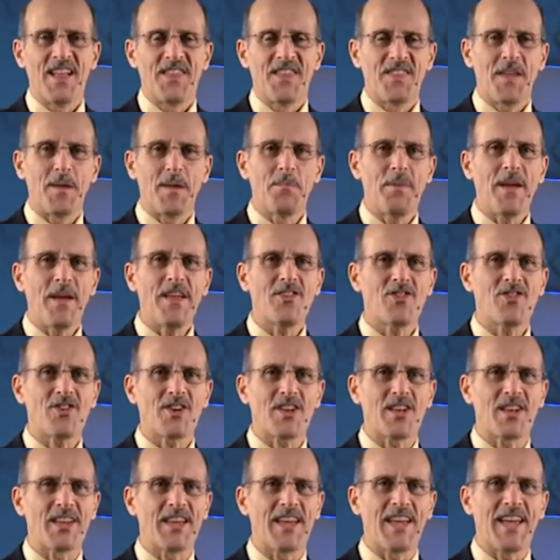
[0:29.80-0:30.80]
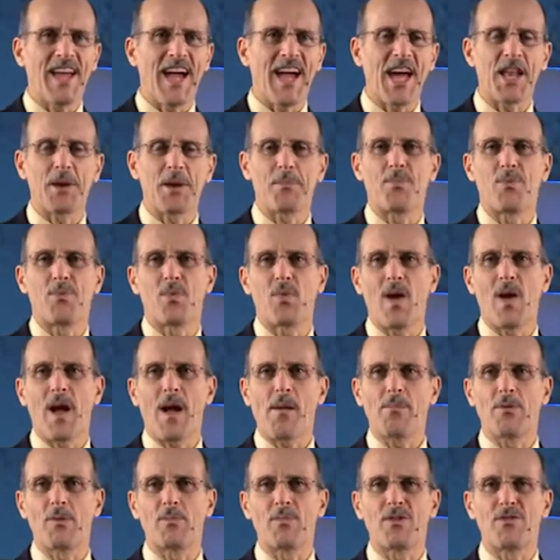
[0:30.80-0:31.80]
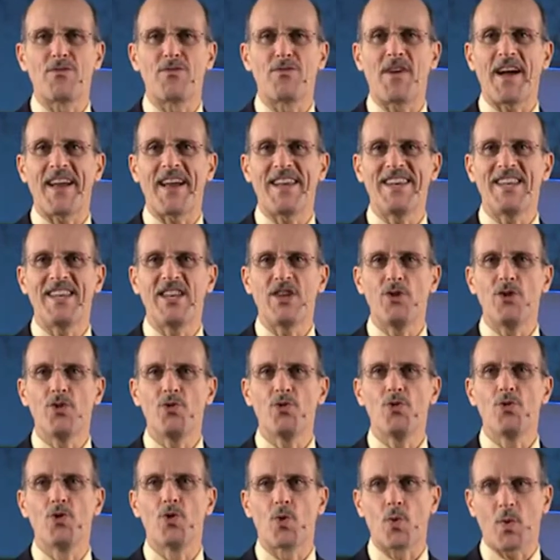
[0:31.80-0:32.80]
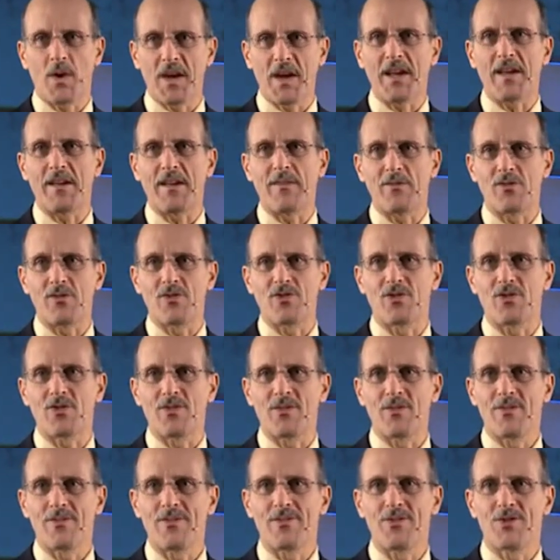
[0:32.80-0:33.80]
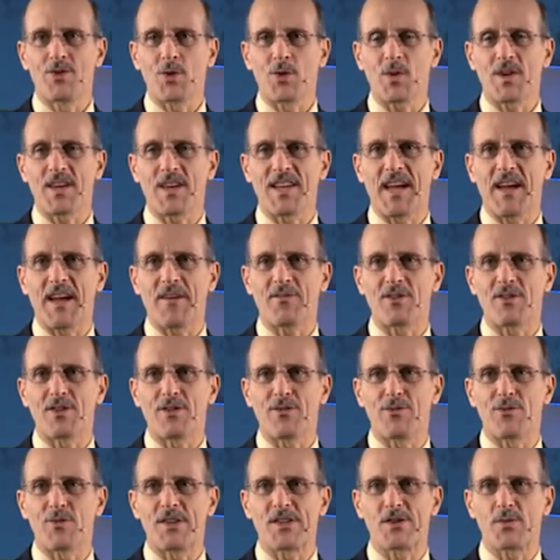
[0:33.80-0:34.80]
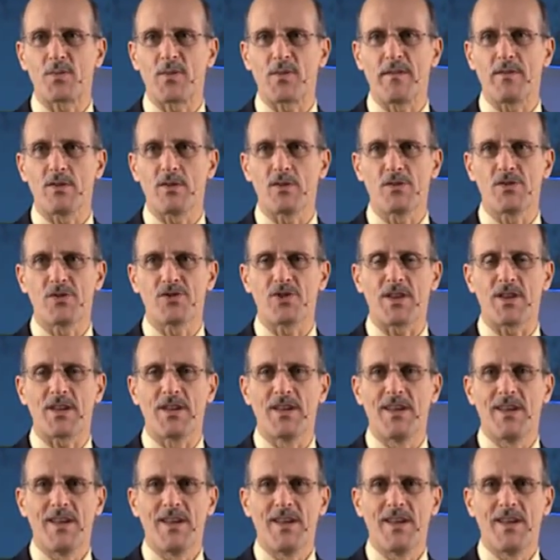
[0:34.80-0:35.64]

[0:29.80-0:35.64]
they basically had a problem with finding new graves shortly after the French Revolution,